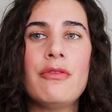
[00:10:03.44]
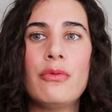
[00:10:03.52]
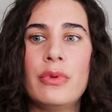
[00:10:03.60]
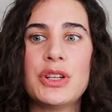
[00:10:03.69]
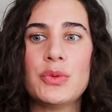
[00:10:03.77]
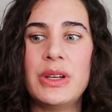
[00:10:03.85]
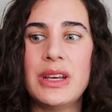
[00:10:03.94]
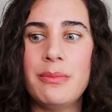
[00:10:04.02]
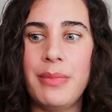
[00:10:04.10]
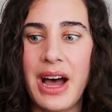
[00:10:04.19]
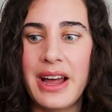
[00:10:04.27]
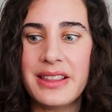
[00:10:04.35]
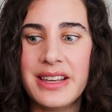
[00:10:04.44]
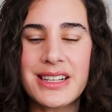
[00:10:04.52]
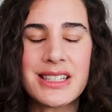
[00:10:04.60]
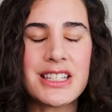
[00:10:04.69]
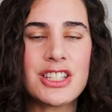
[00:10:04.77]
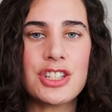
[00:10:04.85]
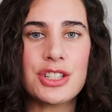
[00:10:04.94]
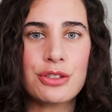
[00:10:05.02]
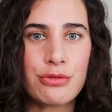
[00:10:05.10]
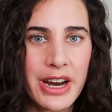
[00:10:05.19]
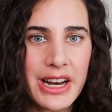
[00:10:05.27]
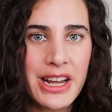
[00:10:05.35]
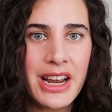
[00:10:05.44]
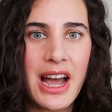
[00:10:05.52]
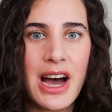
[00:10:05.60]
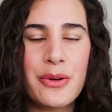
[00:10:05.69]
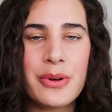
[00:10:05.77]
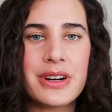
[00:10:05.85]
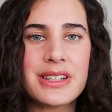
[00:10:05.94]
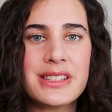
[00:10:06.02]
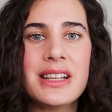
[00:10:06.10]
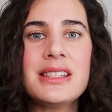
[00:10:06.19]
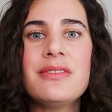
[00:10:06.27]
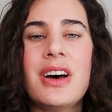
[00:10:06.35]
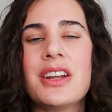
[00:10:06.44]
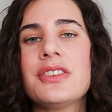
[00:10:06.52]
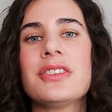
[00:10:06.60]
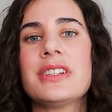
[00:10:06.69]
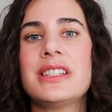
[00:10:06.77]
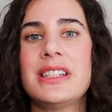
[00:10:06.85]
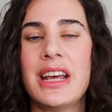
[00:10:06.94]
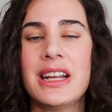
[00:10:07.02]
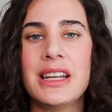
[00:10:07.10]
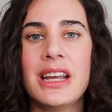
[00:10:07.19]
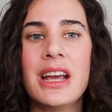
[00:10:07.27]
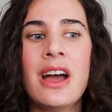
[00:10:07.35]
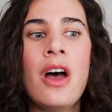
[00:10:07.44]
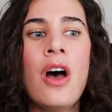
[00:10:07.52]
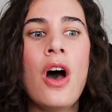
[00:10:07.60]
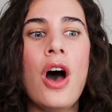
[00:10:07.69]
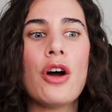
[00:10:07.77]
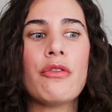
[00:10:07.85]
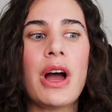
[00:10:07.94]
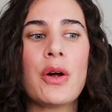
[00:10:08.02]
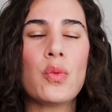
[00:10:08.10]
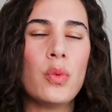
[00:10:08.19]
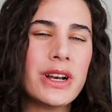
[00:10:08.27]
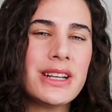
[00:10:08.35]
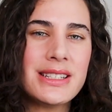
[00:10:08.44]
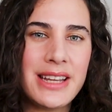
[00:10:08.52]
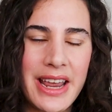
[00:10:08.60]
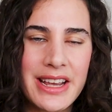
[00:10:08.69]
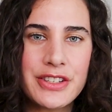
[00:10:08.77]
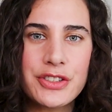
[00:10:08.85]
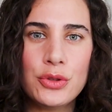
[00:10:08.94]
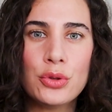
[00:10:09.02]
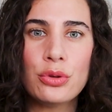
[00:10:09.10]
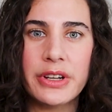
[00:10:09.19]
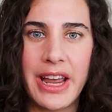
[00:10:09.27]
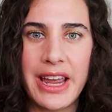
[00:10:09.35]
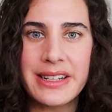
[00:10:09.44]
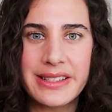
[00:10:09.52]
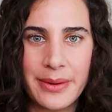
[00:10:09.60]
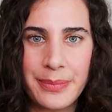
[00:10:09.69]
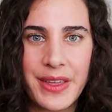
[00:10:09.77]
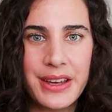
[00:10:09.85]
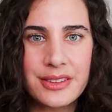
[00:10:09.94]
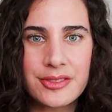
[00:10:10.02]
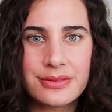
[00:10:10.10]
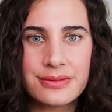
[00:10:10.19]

of which we can buy things is degrading our sense of understanding around what it takes to create something.